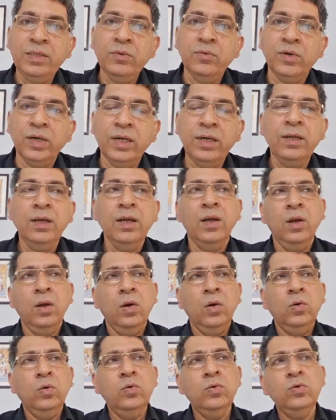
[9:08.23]
in the world
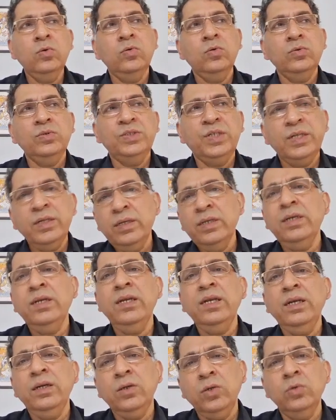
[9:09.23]
who
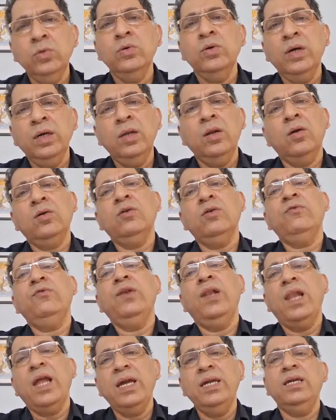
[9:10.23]
generally do a lot
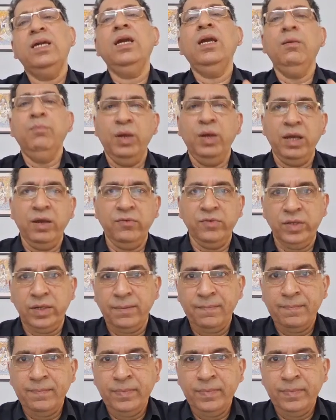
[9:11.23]
of liking behavior.